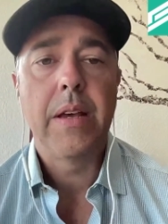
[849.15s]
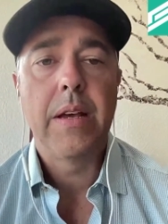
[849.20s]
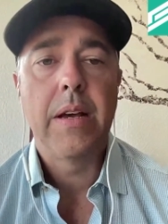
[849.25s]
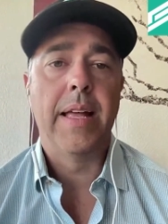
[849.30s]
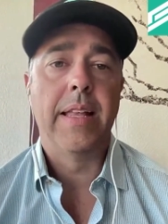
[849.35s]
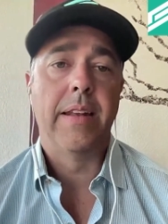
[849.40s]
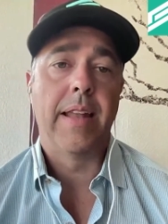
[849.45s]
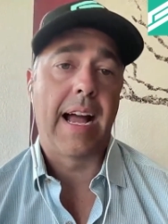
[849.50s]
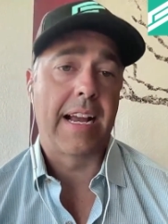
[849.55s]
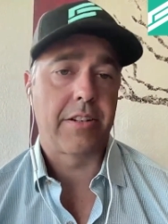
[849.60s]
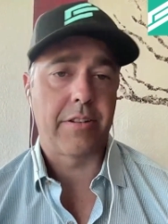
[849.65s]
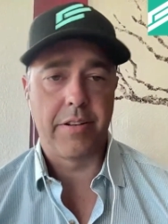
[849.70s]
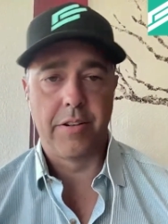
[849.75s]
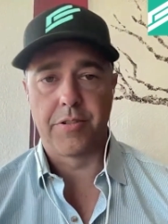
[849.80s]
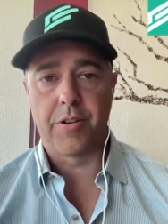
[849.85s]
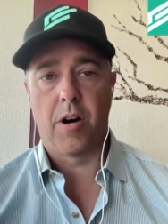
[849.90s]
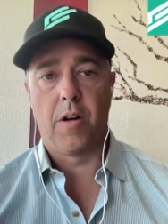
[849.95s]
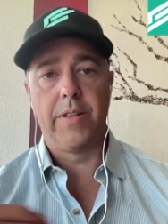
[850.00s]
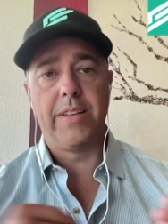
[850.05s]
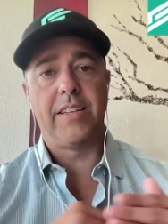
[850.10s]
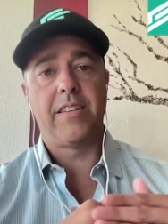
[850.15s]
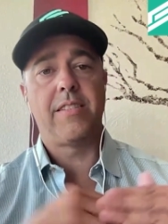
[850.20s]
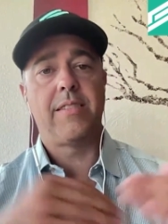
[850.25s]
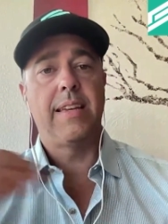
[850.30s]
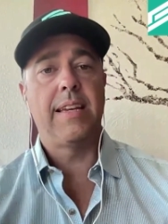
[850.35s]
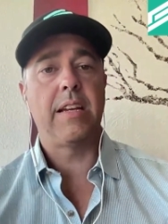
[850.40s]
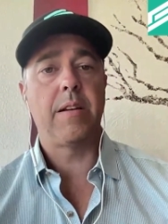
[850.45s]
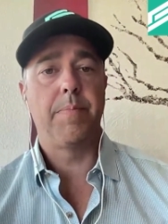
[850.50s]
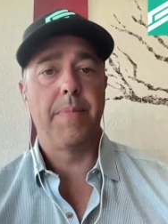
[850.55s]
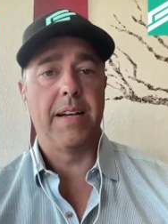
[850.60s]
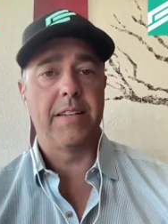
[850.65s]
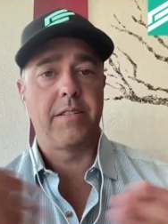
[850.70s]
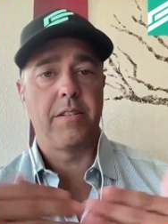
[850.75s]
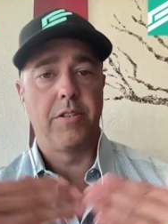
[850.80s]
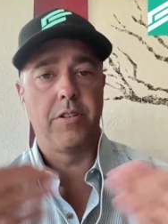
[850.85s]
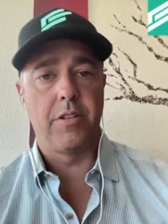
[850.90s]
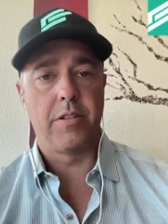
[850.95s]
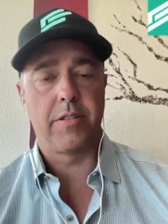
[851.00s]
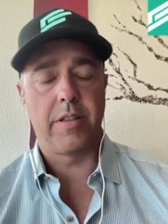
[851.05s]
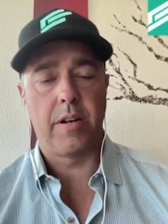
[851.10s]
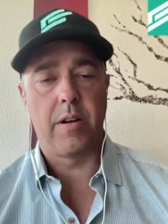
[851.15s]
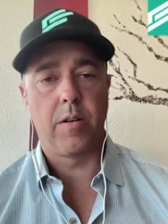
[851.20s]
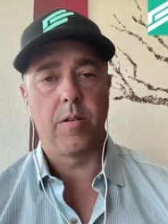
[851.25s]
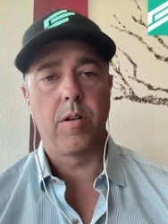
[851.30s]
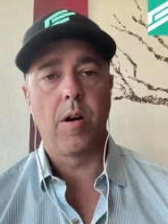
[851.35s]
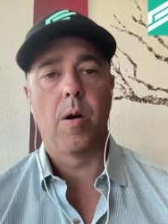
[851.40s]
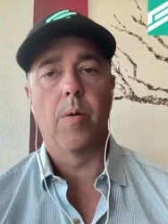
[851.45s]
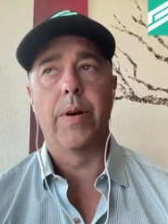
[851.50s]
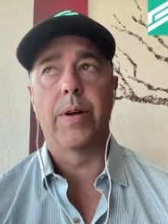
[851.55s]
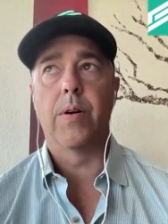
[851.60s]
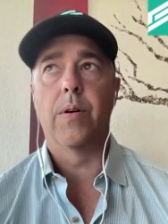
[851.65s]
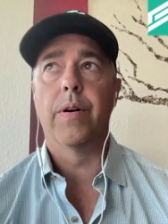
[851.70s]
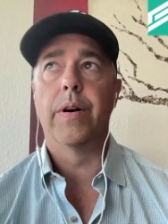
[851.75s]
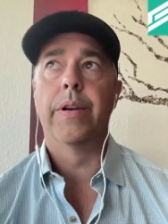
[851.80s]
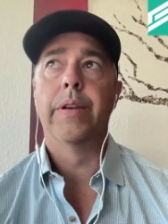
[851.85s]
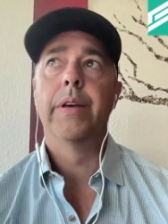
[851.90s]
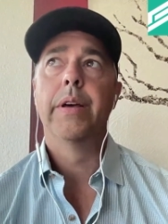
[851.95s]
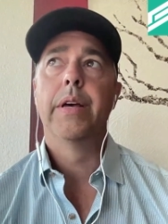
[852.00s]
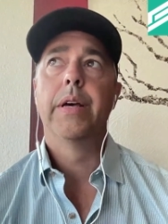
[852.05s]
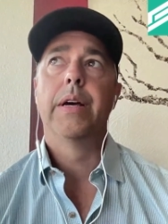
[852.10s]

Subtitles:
and actually there's all these sync messages that are going on.